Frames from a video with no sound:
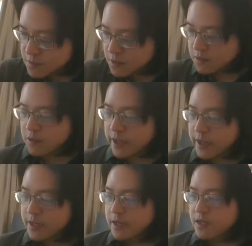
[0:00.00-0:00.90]
Okay,
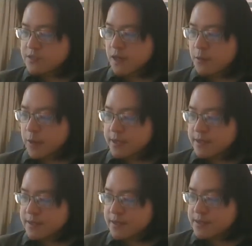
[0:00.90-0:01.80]
so I
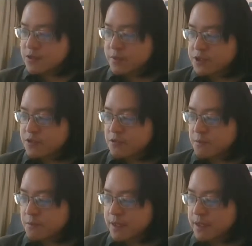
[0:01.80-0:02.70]
want this to be true,
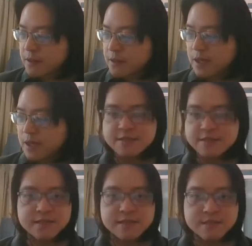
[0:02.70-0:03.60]
but what is
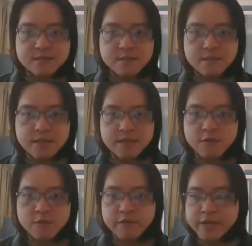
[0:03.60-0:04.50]
this term
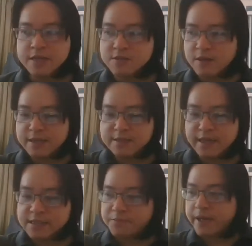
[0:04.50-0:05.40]
over here? So let's expand.